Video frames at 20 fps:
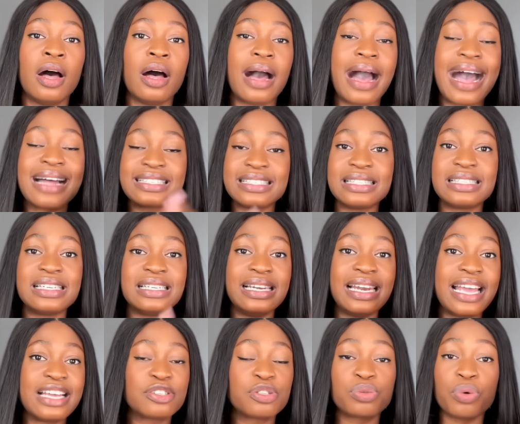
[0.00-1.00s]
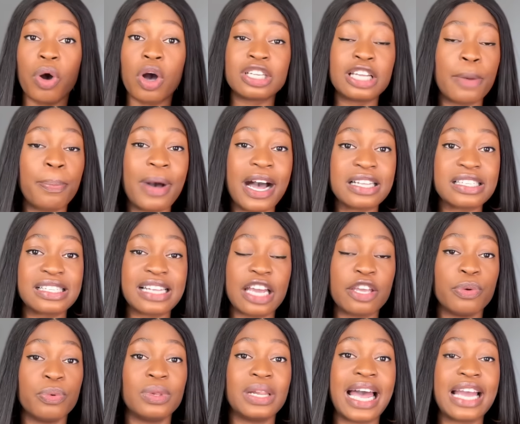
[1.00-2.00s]
adding the lace to other parts
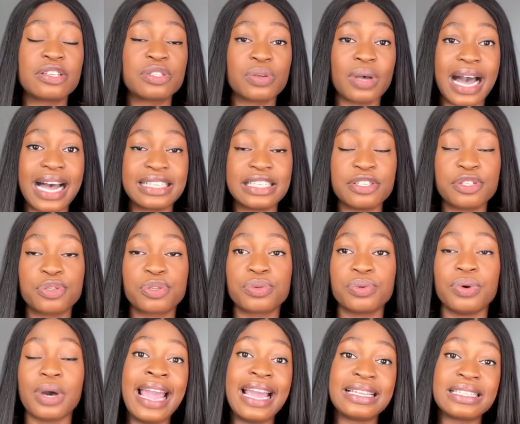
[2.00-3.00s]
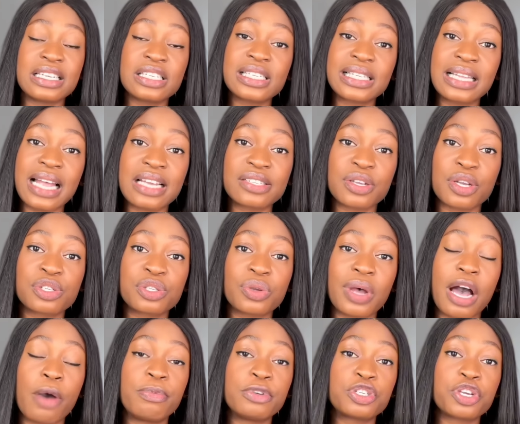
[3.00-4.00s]
that you would like to add it to. In this class
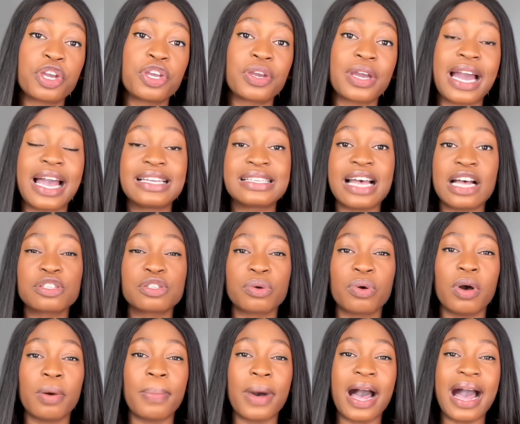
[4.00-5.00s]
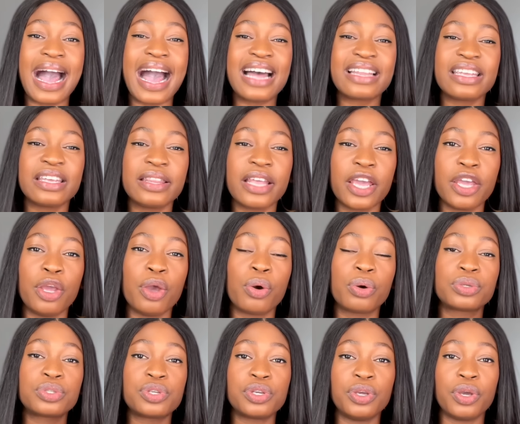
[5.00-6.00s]
also, I'll be showing you guys how to go about adding a
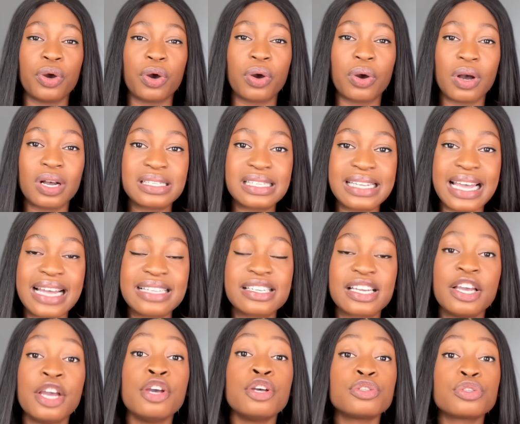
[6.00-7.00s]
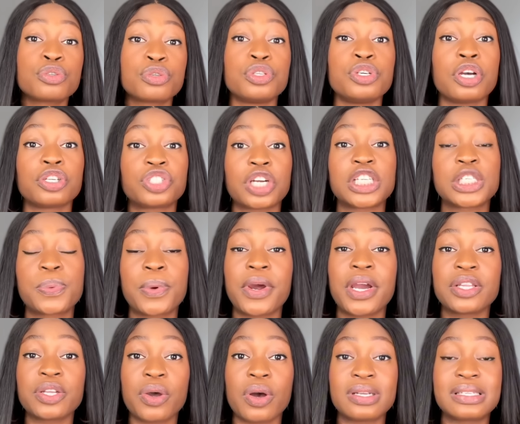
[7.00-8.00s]
yoke to your corset, to your
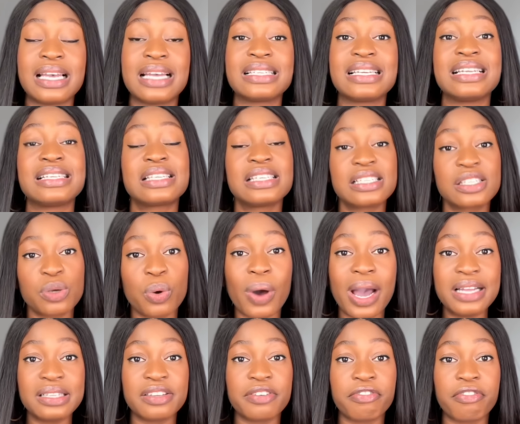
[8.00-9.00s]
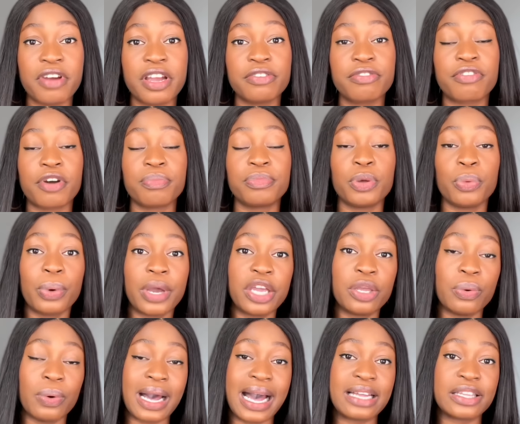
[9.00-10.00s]
transparent corset. It is quite different from the
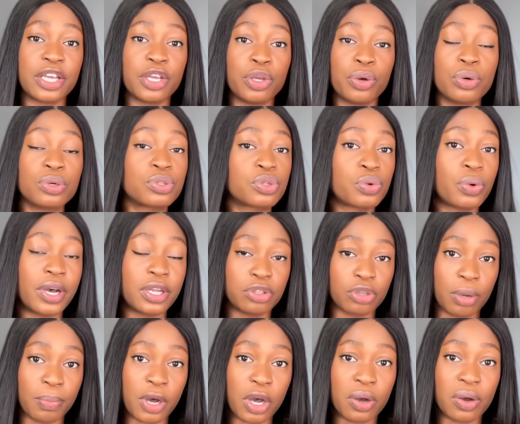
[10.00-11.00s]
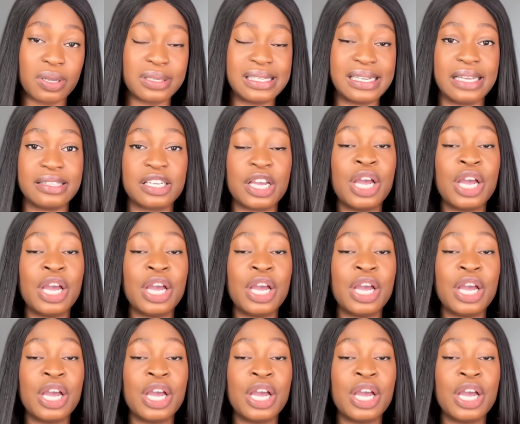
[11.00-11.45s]
way you add a yoke to a normal corset.